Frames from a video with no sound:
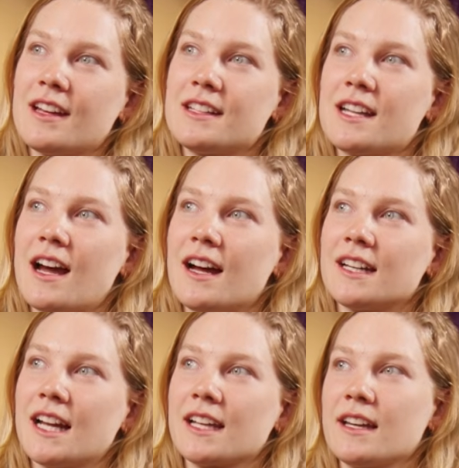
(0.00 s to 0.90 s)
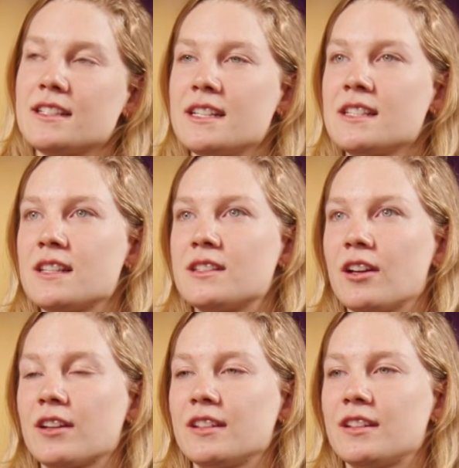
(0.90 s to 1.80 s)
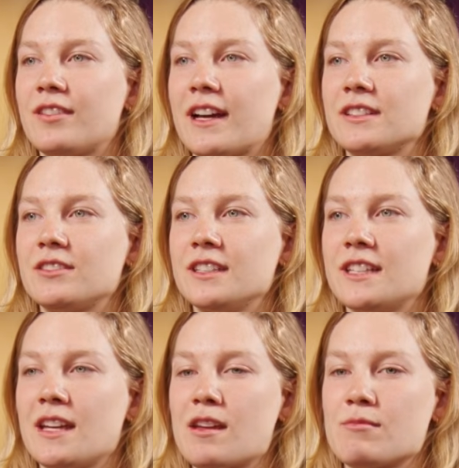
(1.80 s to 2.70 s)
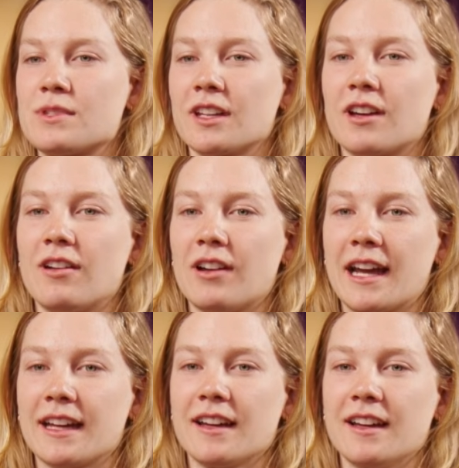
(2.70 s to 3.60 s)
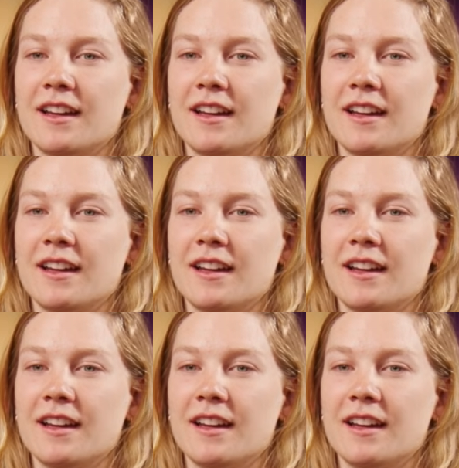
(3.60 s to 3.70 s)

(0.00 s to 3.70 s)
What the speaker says: It's hard. Like, it's easy to look at the factory teams and go like,